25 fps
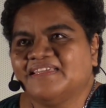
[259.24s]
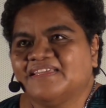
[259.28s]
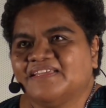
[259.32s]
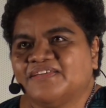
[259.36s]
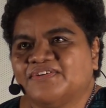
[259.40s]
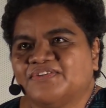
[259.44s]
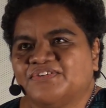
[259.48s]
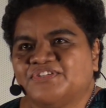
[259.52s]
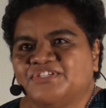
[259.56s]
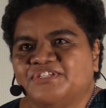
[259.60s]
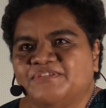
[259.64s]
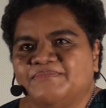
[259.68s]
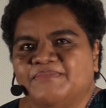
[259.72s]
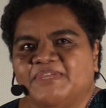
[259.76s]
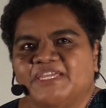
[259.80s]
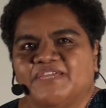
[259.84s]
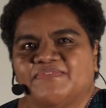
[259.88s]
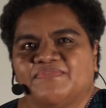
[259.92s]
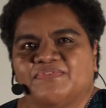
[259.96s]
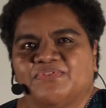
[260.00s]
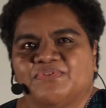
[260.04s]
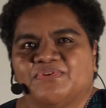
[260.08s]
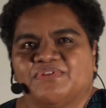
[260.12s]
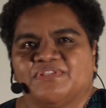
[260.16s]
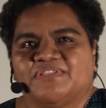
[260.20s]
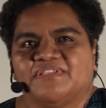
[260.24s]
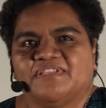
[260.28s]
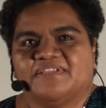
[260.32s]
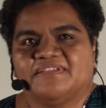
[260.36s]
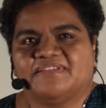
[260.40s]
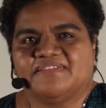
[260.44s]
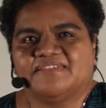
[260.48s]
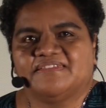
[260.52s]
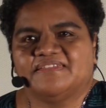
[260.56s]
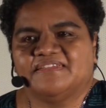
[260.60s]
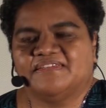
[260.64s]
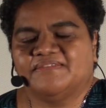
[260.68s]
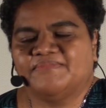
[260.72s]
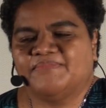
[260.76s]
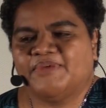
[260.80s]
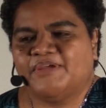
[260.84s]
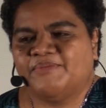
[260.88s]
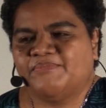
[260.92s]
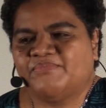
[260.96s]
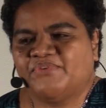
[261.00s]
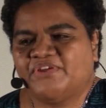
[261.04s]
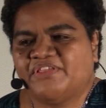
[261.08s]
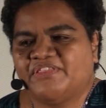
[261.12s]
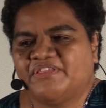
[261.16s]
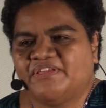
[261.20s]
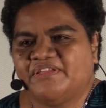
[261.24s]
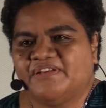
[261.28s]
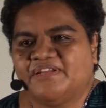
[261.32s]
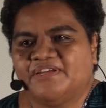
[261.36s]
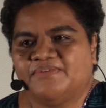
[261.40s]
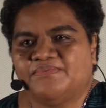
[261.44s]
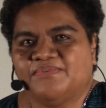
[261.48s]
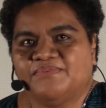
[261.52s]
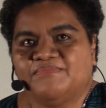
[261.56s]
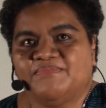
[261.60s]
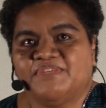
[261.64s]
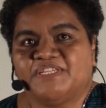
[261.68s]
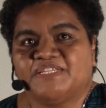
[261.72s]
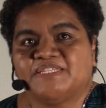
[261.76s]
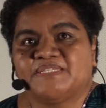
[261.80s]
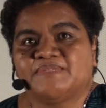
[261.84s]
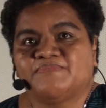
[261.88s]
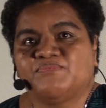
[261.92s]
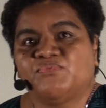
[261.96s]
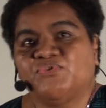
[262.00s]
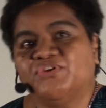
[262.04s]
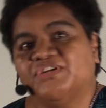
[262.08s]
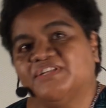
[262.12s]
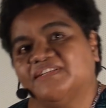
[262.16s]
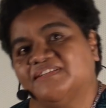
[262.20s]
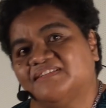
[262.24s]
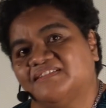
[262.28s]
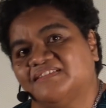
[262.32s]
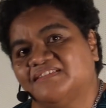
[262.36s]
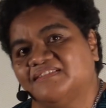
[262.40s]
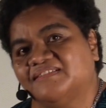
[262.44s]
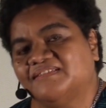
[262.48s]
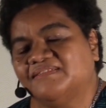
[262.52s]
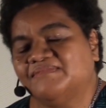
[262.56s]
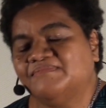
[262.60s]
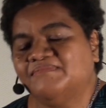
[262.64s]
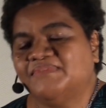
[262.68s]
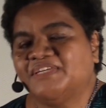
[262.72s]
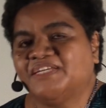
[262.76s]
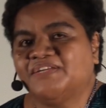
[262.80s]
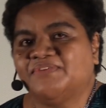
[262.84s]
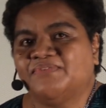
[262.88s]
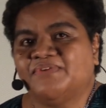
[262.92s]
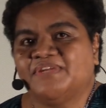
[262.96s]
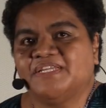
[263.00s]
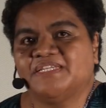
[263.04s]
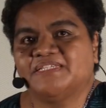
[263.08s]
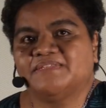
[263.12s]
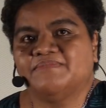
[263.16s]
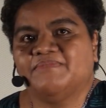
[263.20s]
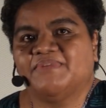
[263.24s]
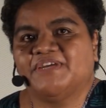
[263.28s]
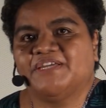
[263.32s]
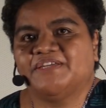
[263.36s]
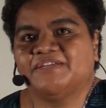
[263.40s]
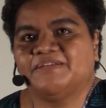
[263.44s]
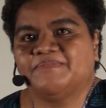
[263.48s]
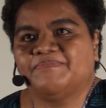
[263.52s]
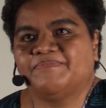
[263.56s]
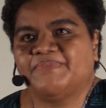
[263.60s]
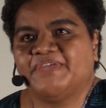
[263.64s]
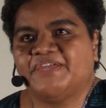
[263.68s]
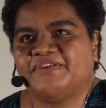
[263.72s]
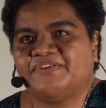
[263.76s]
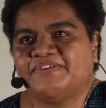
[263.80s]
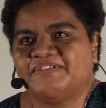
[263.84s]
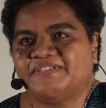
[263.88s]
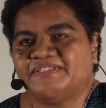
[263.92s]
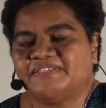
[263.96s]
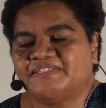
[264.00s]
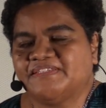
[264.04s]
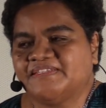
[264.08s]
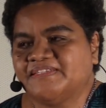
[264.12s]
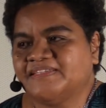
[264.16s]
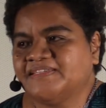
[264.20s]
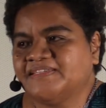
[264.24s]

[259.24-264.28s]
because she may have thought that my brother and I were being spoiled, being raised by her parents.